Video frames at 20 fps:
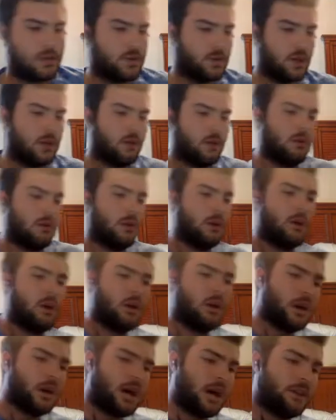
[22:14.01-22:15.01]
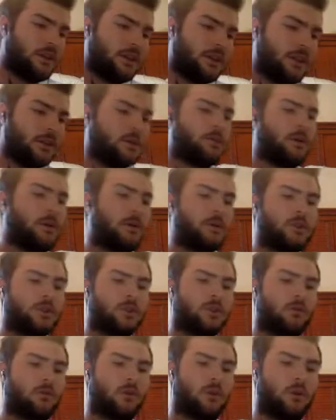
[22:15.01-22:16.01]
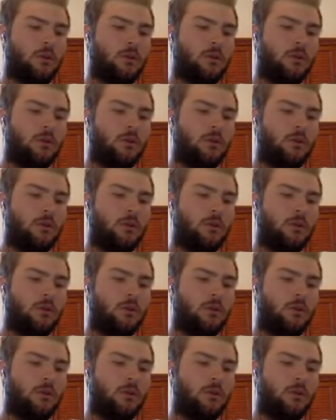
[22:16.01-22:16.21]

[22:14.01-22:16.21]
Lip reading: So I think that was probably just a roll.